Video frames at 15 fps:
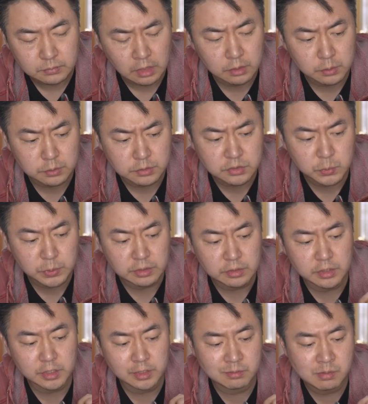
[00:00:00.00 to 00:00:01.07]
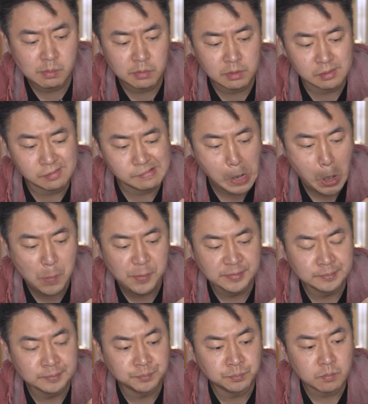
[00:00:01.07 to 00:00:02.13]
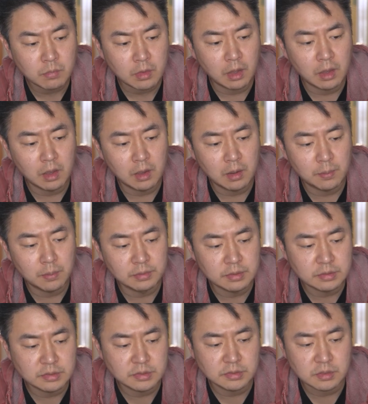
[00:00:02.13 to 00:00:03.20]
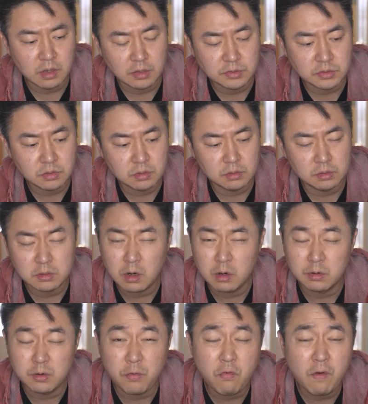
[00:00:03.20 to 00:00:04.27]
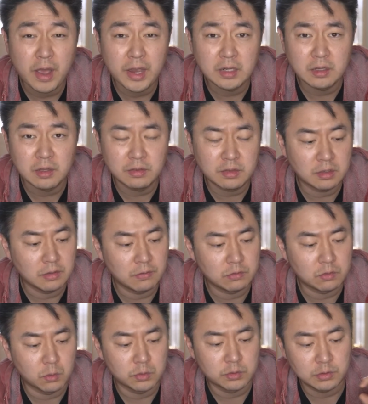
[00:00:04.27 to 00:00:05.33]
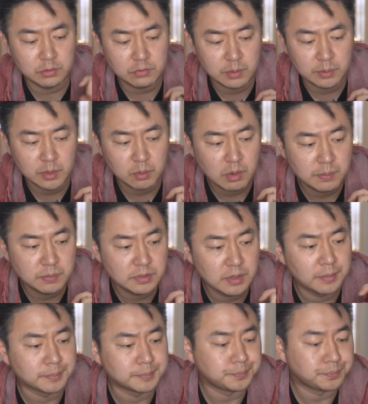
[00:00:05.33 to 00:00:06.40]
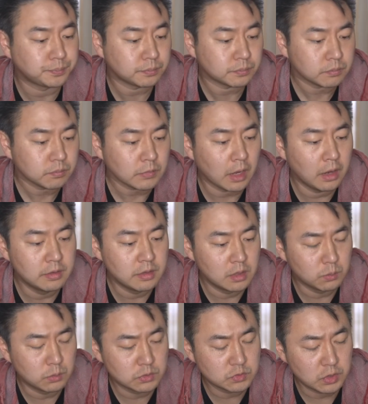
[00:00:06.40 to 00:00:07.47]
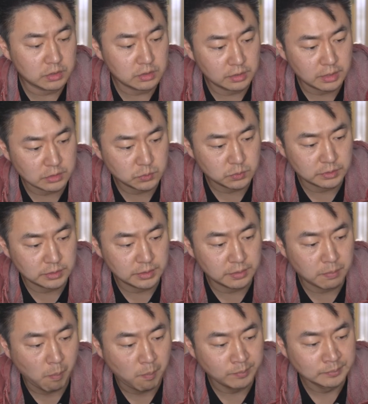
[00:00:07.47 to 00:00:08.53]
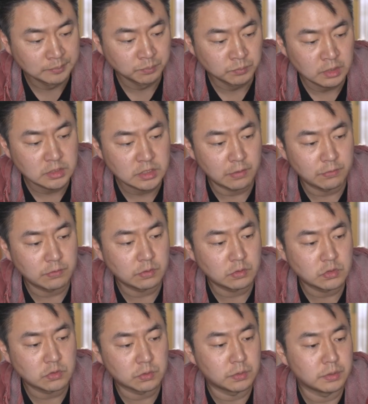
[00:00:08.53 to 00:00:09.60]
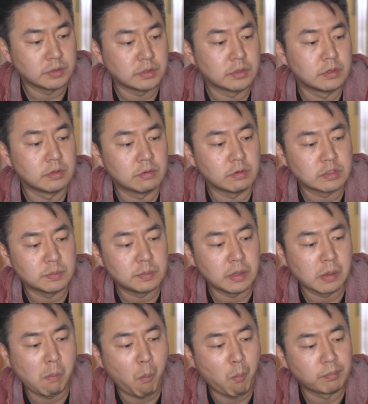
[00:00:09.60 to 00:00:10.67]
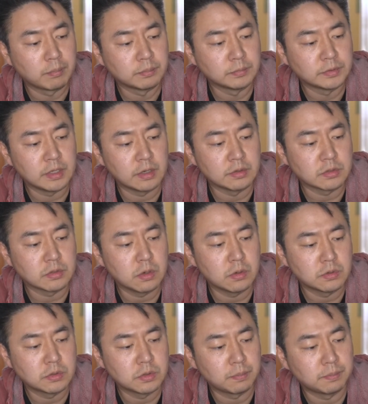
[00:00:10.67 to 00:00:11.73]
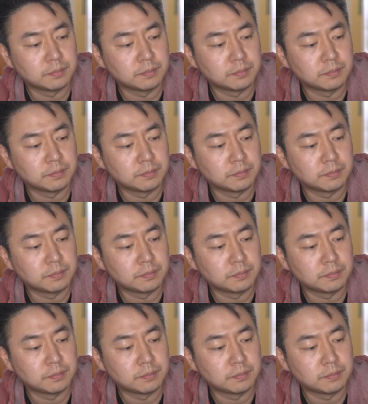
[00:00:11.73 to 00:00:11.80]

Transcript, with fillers: a little sweeter than I remember. Um, and this is also a little harder to find. I think you have to order it from their website. And then we'll try the last one here, Chef Troy's recipe. Let's see how this goes.